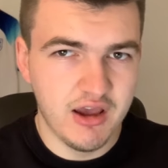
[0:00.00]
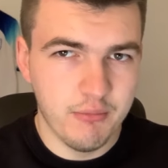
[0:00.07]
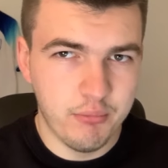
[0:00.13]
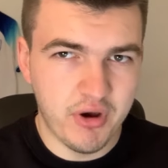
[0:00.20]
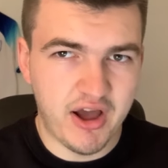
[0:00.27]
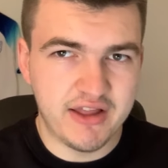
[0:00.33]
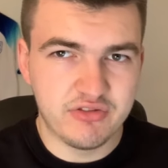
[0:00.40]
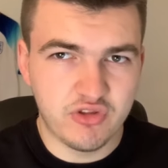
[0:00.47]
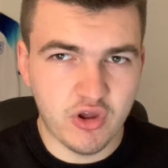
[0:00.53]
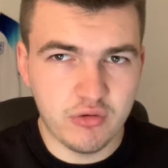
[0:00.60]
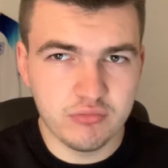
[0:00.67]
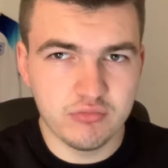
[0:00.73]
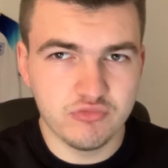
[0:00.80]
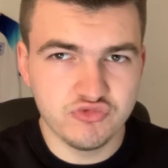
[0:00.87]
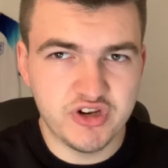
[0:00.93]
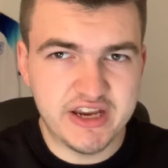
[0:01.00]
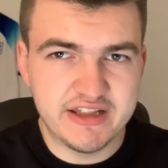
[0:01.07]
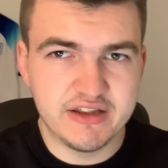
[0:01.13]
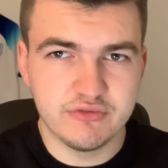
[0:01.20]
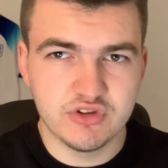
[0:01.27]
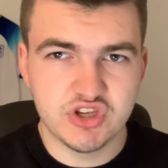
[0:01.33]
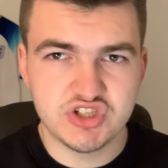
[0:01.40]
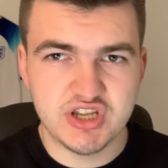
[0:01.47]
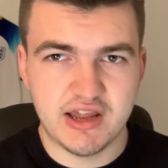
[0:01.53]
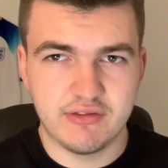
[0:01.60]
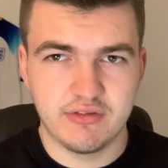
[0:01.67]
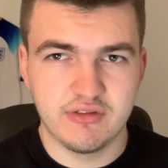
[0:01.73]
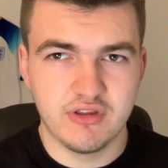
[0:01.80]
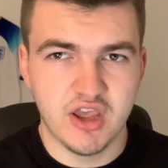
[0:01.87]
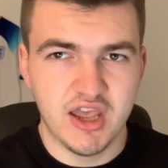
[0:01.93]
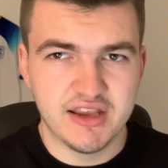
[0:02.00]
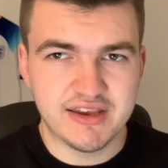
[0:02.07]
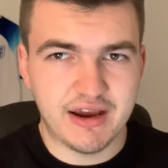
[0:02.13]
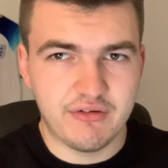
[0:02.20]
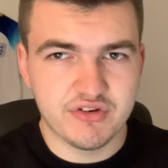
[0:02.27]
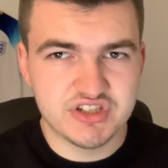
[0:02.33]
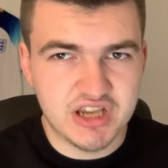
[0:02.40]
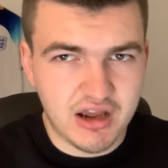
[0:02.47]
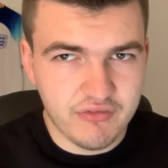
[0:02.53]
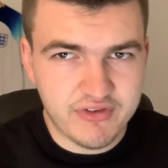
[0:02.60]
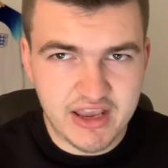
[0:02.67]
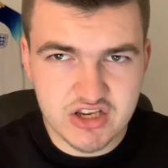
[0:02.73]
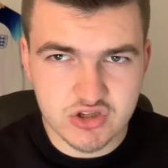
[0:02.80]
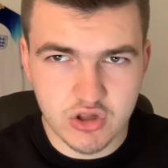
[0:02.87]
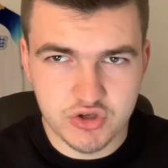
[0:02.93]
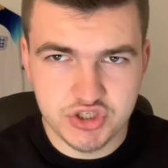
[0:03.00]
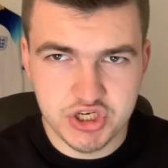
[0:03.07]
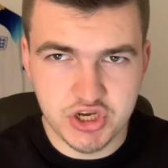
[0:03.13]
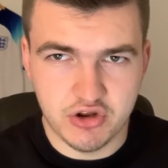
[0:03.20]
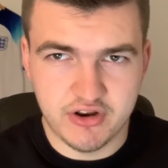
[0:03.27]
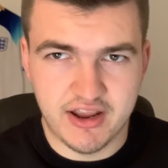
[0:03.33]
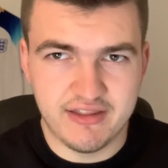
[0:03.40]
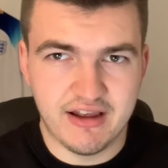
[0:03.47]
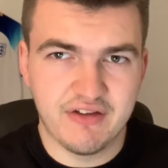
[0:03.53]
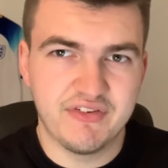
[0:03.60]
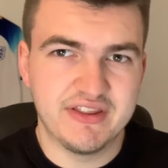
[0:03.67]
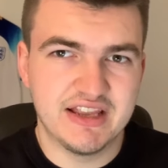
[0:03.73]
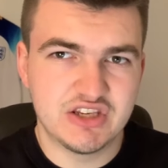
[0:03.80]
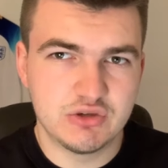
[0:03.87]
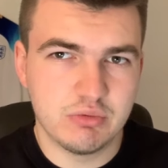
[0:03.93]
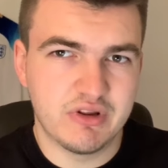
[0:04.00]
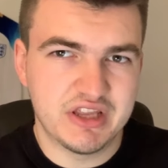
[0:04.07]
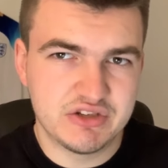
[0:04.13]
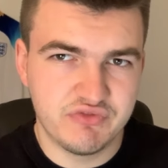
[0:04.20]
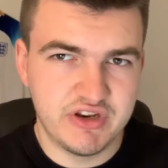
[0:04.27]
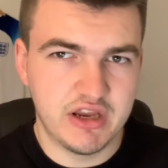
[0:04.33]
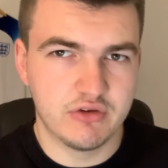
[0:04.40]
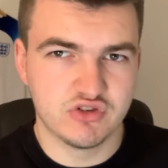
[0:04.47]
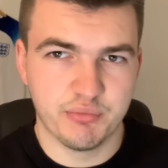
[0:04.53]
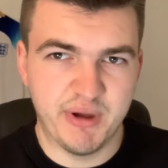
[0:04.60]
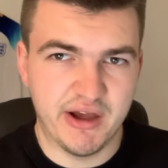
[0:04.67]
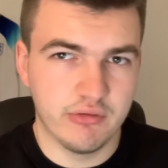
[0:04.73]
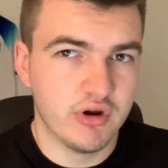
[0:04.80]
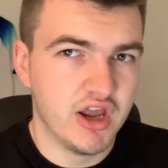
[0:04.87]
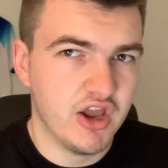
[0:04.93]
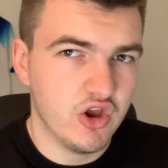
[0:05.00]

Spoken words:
But I don't really understand Gareth Southgate's logic on it, and I think this is what this video is about.